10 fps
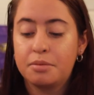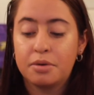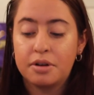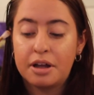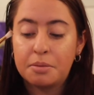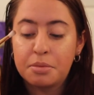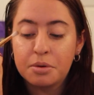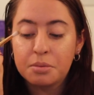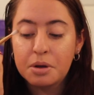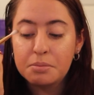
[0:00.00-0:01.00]
Pull out
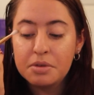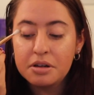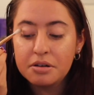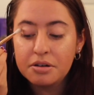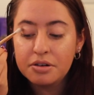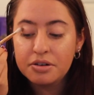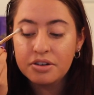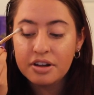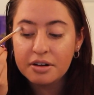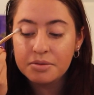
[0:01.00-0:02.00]
both my mirrors,
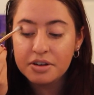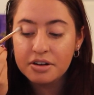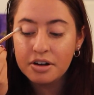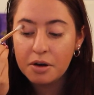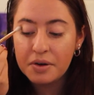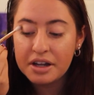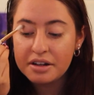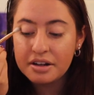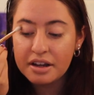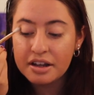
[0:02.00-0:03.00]
and I'm just going to go
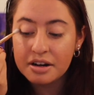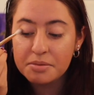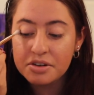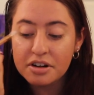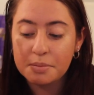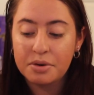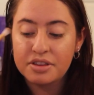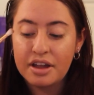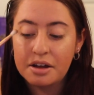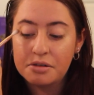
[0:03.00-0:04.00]
in and I'm just going to put
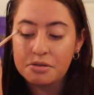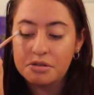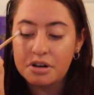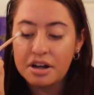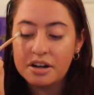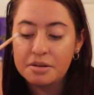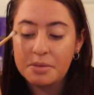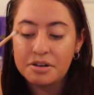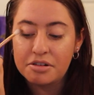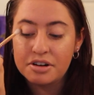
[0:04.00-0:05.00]
that right in
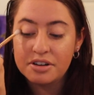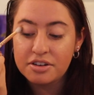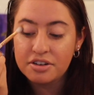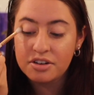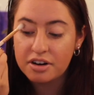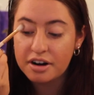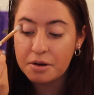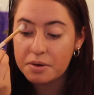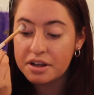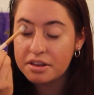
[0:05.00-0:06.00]
my crease to start
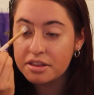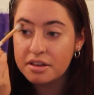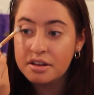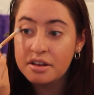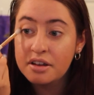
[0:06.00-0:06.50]
out with.